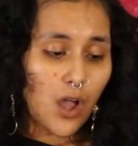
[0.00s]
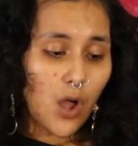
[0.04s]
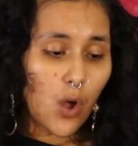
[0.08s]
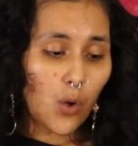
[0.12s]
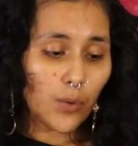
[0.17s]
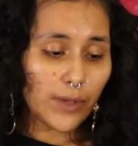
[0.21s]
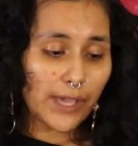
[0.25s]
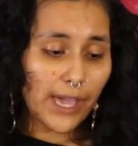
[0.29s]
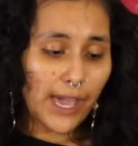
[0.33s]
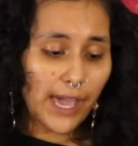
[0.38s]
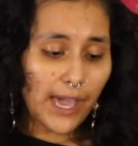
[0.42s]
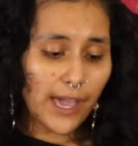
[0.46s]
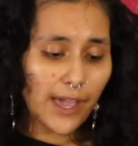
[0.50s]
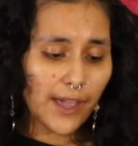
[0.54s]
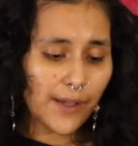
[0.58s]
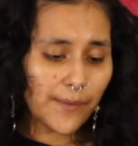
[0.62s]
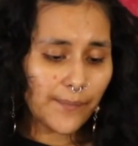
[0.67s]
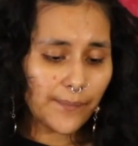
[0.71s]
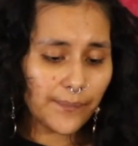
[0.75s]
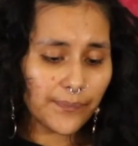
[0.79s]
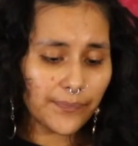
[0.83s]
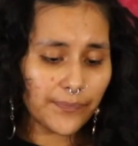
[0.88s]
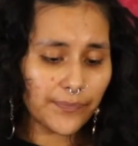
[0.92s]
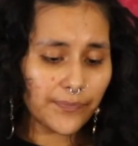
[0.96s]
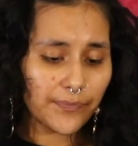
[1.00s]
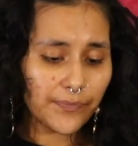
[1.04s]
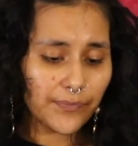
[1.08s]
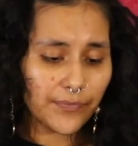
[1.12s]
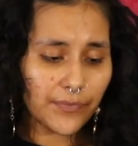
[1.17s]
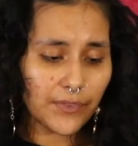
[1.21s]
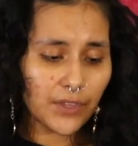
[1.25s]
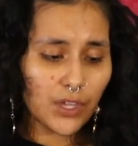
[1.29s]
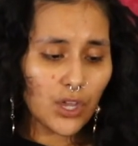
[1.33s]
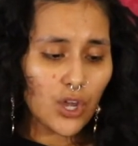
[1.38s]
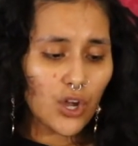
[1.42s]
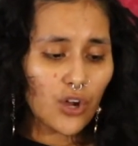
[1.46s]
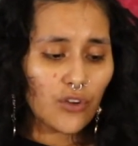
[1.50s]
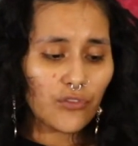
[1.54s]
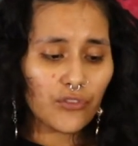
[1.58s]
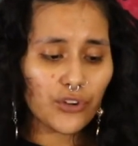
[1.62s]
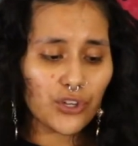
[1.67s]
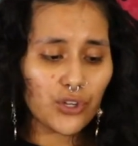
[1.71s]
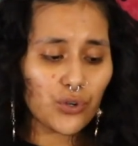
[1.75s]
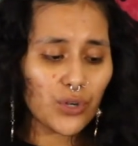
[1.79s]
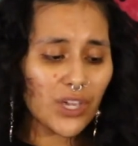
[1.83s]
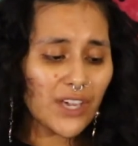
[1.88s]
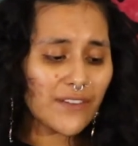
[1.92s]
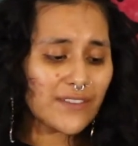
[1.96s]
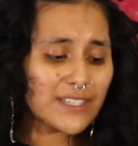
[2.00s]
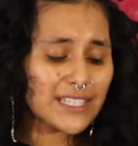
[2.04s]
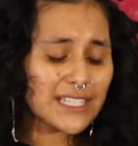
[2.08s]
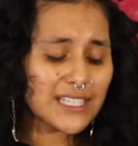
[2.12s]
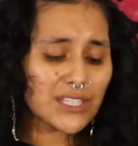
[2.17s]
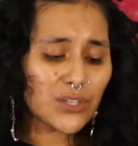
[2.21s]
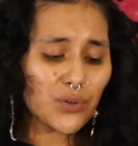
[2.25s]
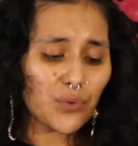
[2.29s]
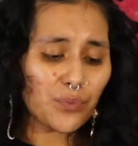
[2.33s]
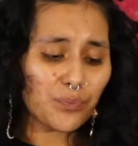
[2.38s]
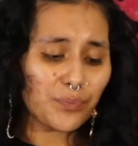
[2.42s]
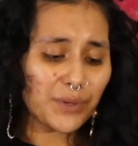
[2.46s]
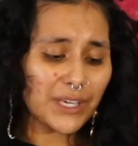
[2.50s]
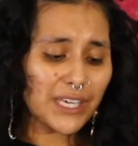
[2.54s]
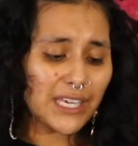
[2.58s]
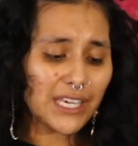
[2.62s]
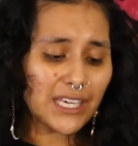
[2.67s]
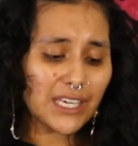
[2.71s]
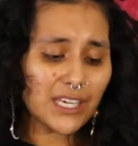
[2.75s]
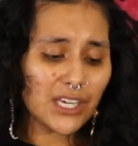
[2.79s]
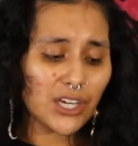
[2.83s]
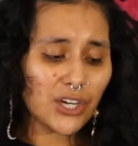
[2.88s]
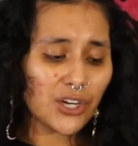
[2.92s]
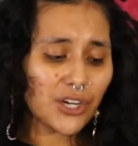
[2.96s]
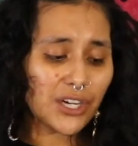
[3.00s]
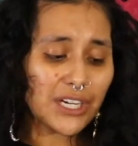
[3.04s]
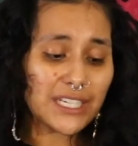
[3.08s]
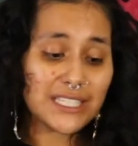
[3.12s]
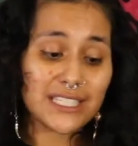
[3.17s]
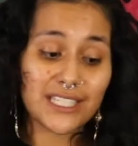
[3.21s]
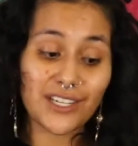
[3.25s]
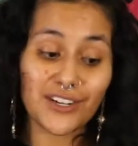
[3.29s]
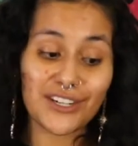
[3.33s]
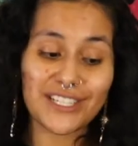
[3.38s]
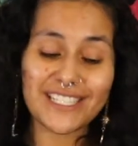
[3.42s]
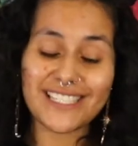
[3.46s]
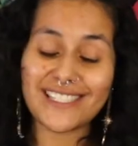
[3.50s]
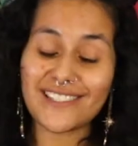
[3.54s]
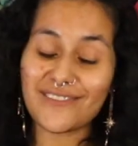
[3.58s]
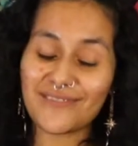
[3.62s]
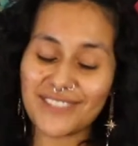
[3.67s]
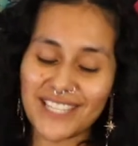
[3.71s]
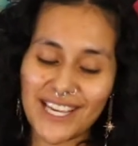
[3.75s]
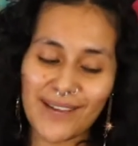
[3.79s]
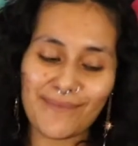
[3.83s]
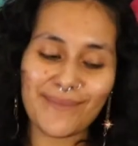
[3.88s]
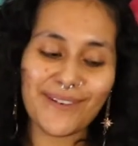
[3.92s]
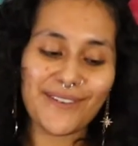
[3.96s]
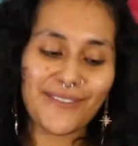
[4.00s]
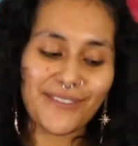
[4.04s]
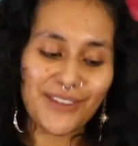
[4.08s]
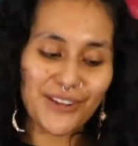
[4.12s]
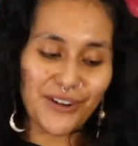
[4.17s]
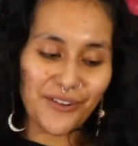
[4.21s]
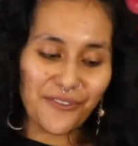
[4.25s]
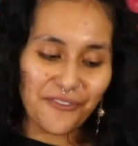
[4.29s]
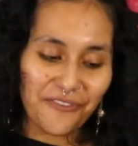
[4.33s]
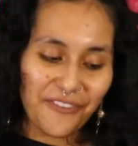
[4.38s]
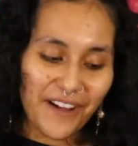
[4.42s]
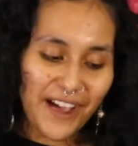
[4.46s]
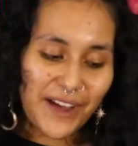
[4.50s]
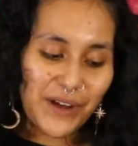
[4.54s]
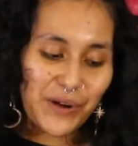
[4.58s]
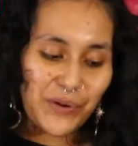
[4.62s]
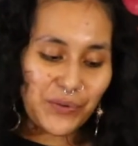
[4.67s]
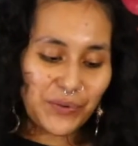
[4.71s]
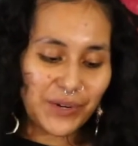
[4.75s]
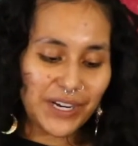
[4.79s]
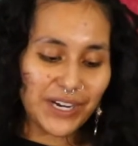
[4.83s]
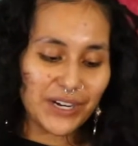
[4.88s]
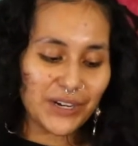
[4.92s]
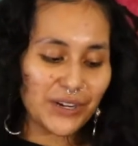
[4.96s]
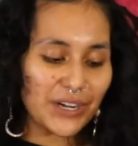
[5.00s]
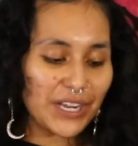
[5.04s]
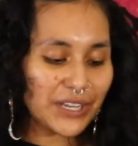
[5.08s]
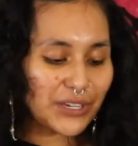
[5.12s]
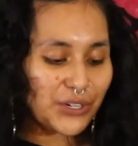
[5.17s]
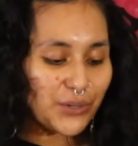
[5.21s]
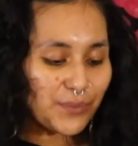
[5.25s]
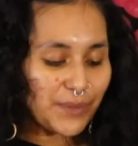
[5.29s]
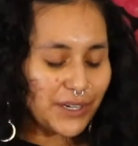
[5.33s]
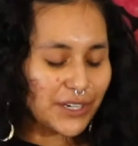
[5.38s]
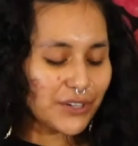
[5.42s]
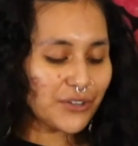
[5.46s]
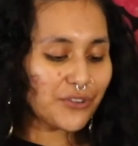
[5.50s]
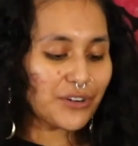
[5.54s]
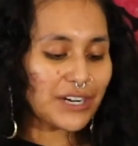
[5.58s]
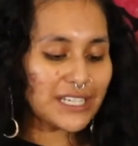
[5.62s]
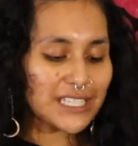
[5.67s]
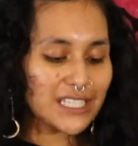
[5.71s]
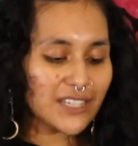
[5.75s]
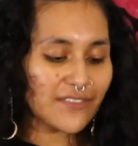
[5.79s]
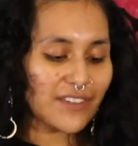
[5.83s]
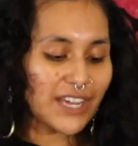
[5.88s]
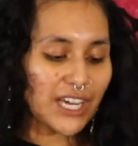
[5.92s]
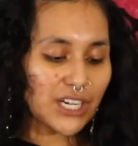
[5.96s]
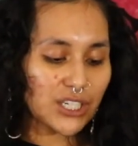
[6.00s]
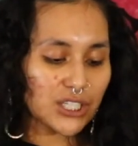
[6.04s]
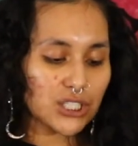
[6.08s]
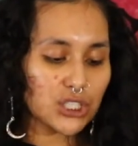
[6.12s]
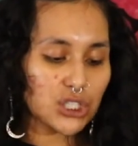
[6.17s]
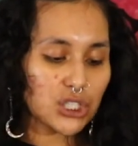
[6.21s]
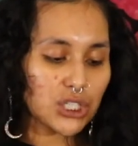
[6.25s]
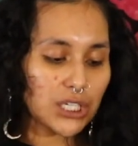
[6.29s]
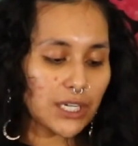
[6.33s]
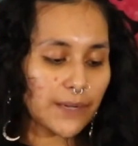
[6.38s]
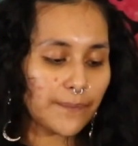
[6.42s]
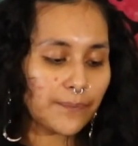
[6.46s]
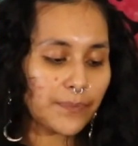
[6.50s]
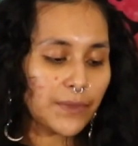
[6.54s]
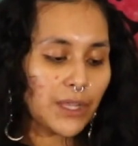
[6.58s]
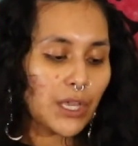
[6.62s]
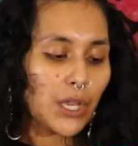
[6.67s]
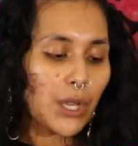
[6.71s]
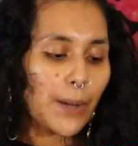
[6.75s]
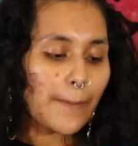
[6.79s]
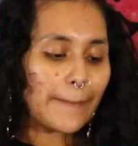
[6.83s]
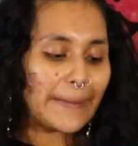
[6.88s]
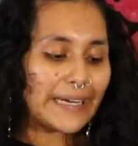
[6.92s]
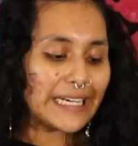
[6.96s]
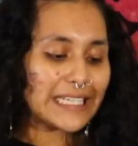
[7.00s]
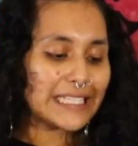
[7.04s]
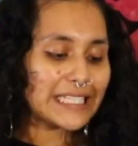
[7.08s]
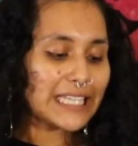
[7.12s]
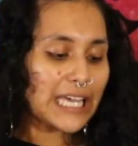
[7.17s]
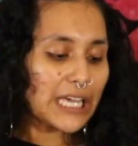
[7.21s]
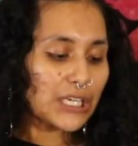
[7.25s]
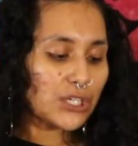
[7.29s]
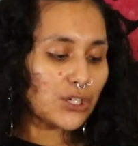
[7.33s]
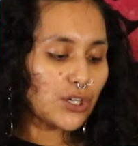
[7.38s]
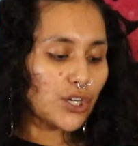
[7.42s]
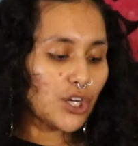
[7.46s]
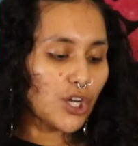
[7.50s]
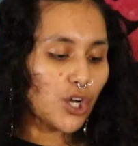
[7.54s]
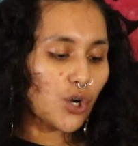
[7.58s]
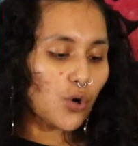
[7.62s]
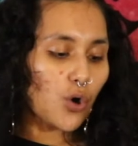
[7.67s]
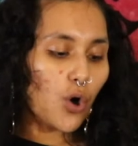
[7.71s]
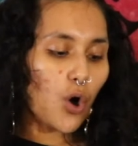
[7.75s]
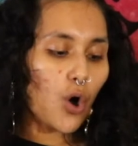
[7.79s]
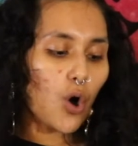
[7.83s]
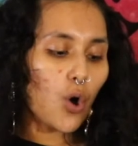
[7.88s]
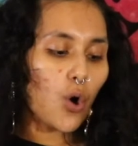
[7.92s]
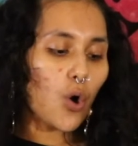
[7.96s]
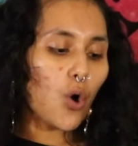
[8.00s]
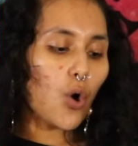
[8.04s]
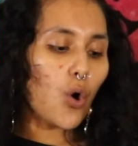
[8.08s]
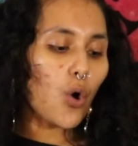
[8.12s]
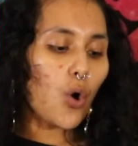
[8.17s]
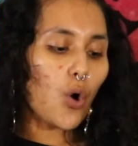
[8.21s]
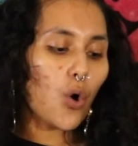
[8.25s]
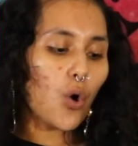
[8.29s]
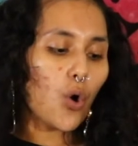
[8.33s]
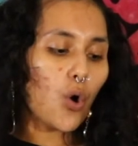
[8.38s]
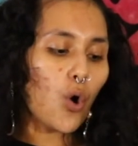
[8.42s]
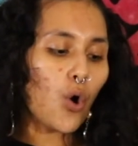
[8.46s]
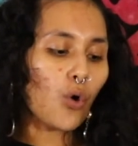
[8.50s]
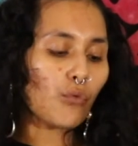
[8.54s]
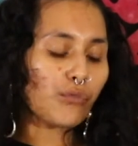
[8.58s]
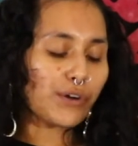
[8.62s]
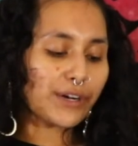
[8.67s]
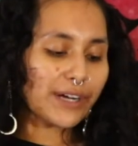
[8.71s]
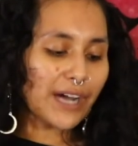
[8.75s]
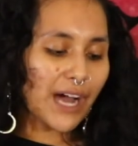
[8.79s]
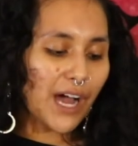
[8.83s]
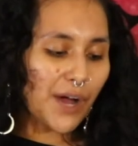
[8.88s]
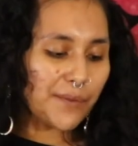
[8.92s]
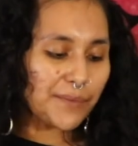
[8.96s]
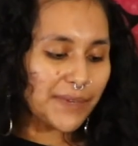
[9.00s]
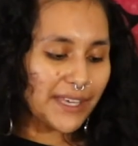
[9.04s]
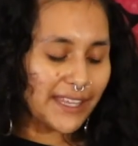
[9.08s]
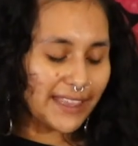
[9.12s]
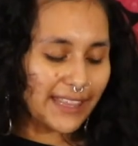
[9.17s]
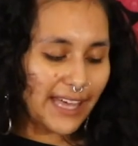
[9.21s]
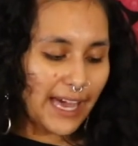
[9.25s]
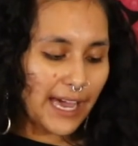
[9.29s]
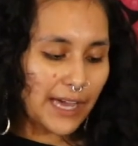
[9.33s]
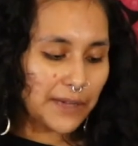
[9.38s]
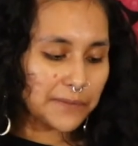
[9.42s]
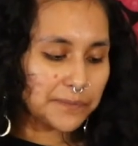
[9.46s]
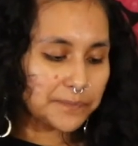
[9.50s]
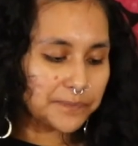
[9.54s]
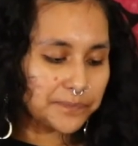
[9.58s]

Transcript: Okay? For you even still being here, because there is some type of, you know, fiery, a little bit aggressive energy. But it's like, you know, overcoming that.